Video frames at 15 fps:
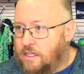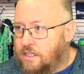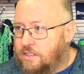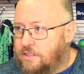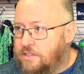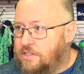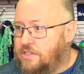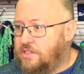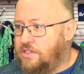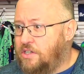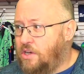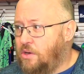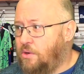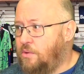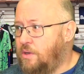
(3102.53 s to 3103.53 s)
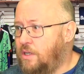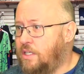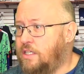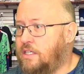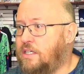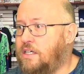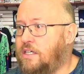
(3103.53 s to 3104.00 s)
So,
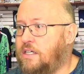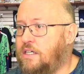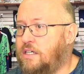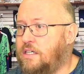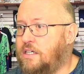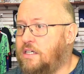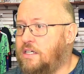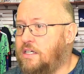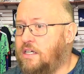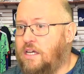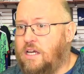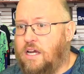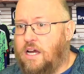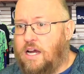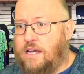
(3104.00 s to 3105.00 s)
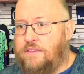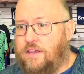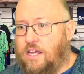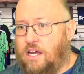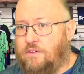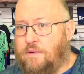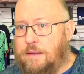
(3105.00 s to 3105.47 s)
I
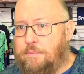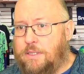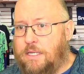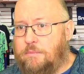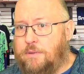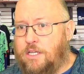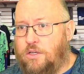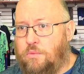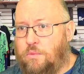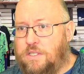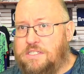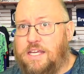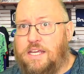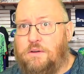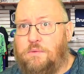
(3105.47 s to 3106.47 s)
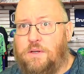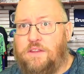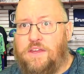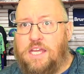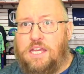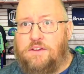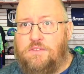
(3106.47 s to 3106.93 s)
think I'll wrap it up here. Once again, I want to
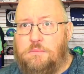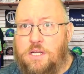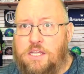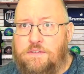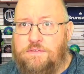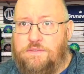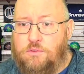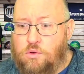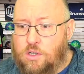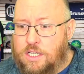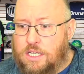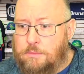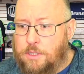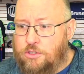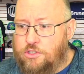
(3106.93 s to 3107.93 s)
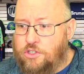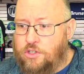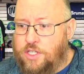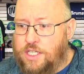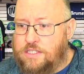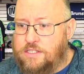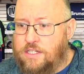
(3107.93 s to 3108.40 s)
thank everybody for coming out and
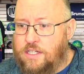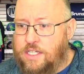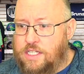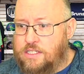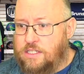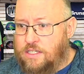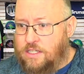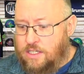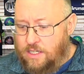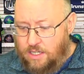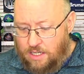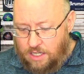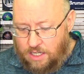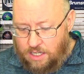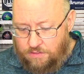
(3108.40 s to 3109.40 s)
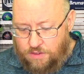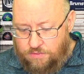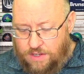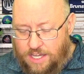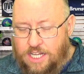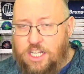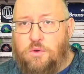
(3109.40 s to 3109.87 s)
joining us tonight. If you have
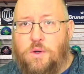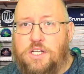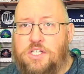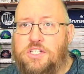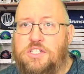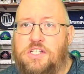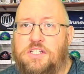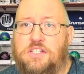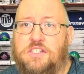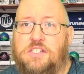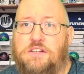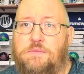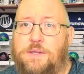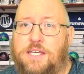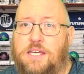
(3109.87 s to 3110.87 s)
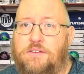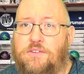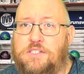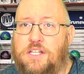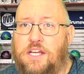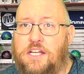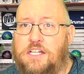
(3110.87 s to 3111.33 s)
any questions on the stuff we covered
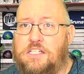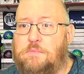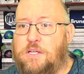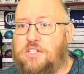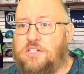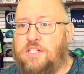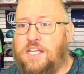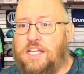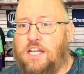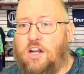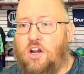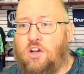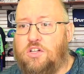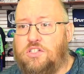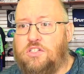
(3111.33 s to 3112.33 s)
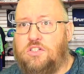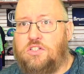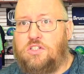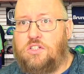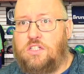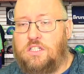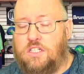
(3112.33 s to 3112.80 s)
tonight, especially in that
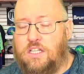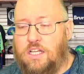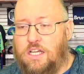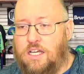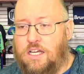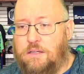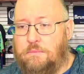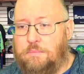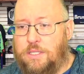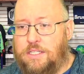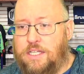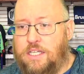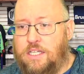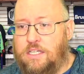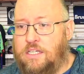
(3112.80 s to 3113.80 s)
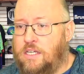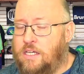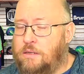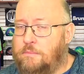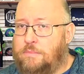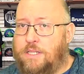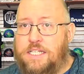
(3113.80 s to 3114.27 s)
Arsenal building,
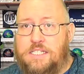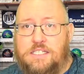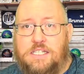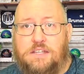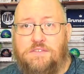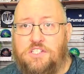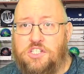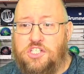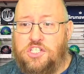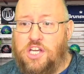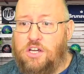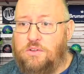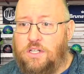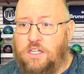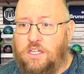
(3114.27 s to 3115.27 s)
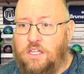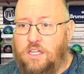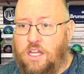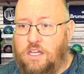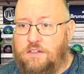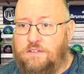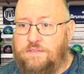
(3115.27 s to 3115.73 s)
please give us a shout.
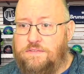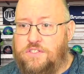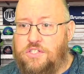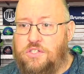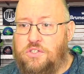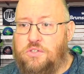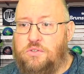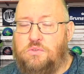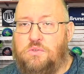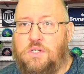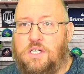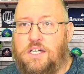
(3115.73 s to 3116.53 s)
Love to